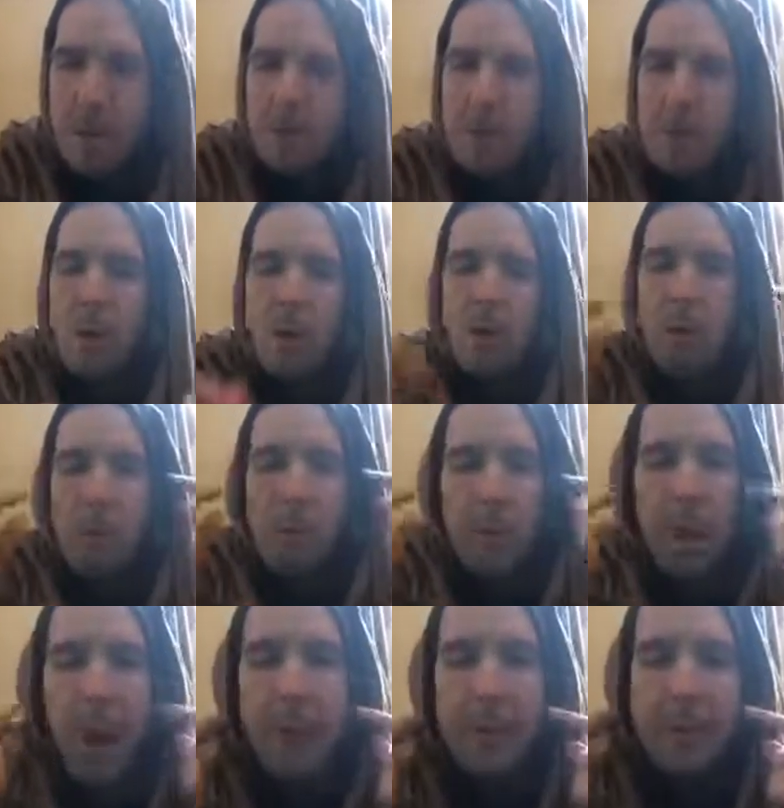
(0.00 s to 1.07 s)
So
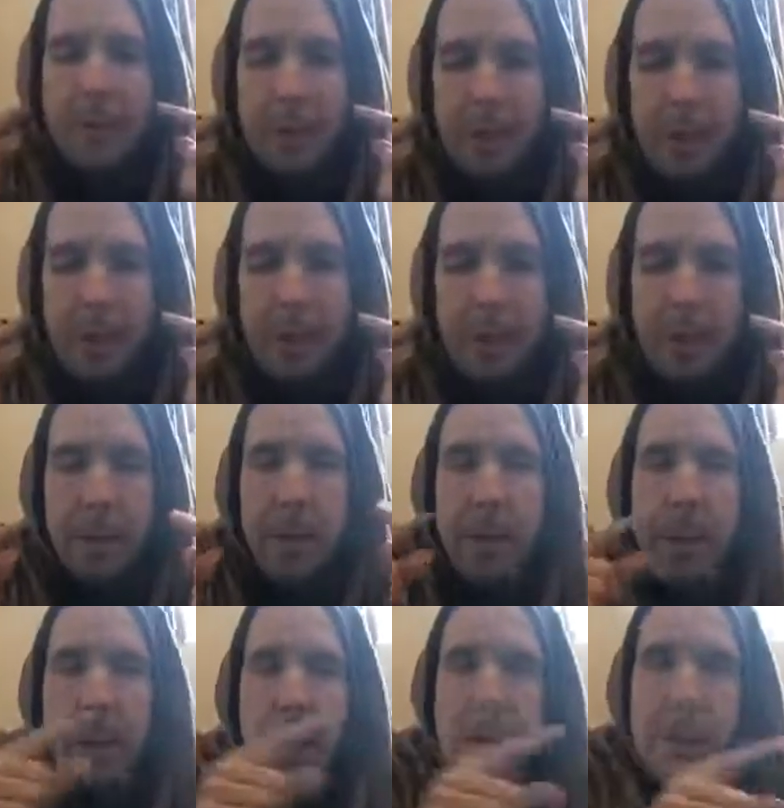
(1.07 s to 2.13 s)
my seeing
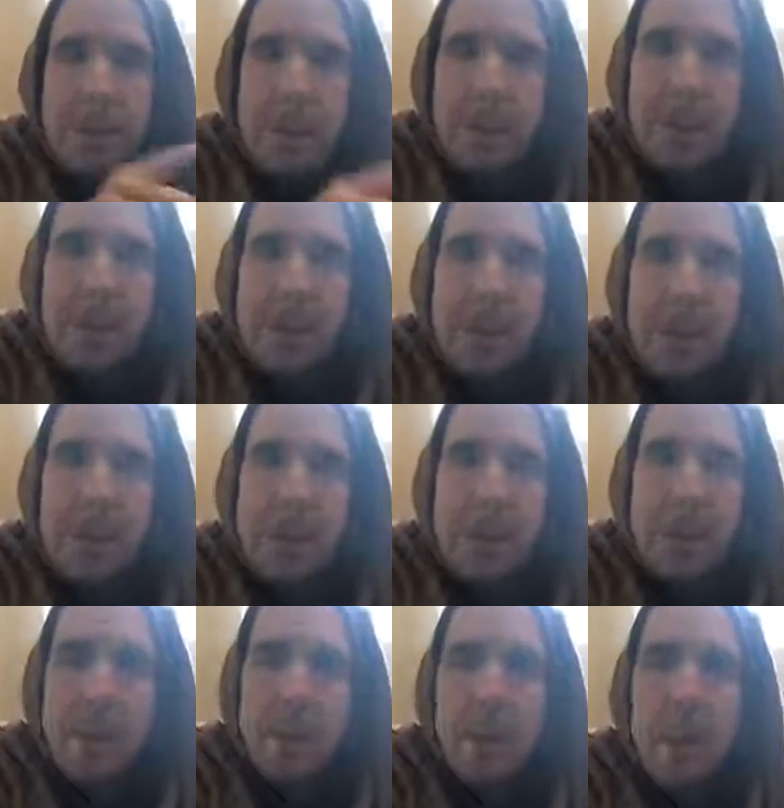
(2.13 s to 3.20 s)
and his seeing
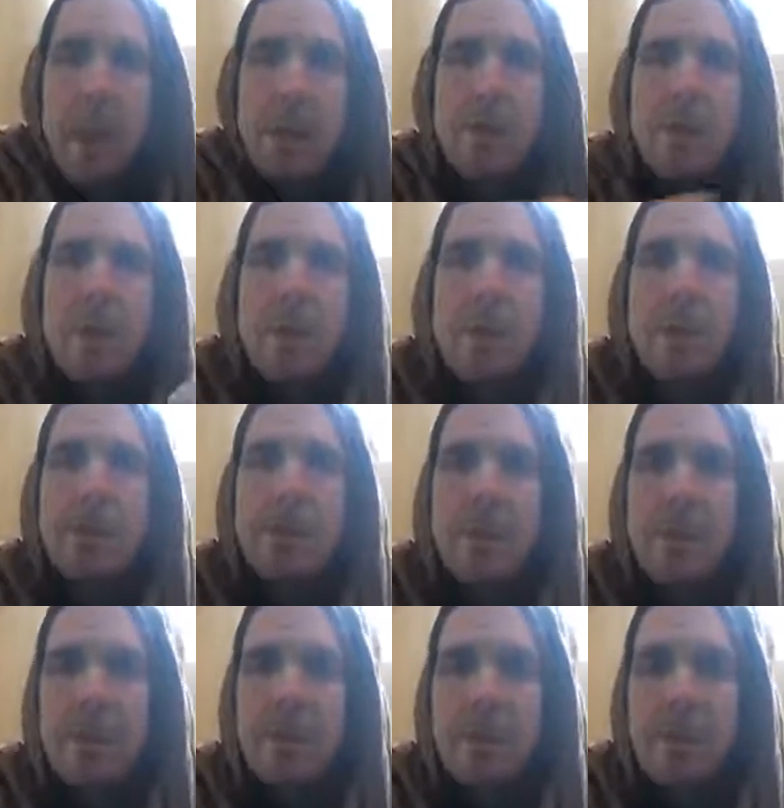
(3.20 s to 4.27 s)
are two
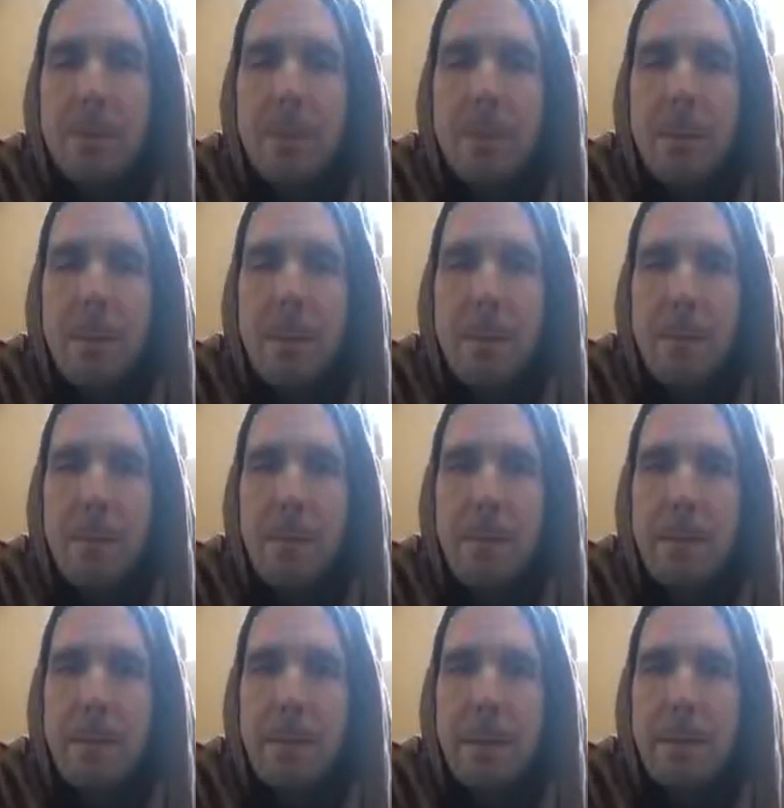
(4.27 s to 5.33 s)
different,
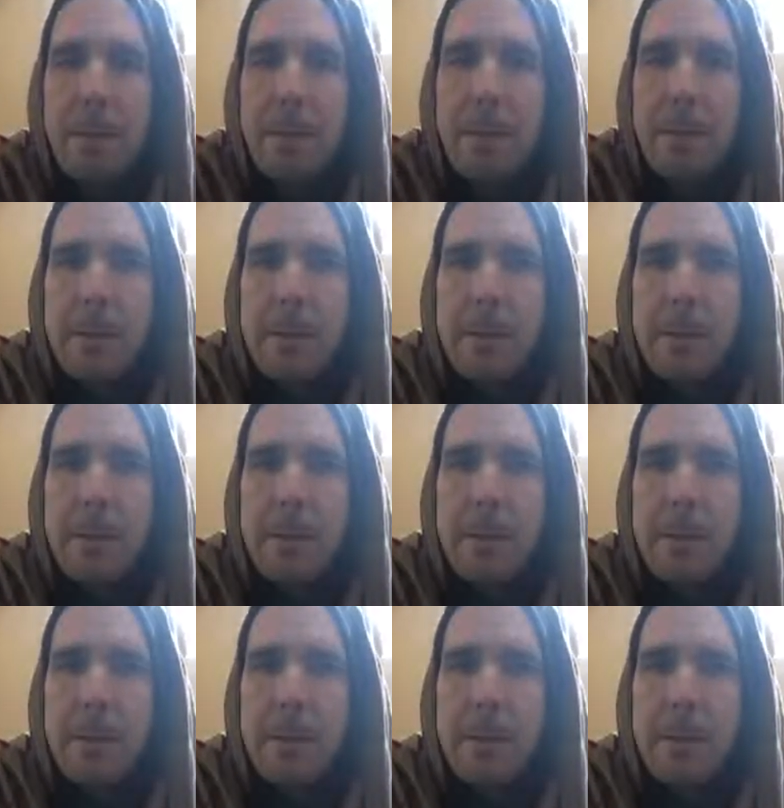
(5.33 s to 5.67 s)
right?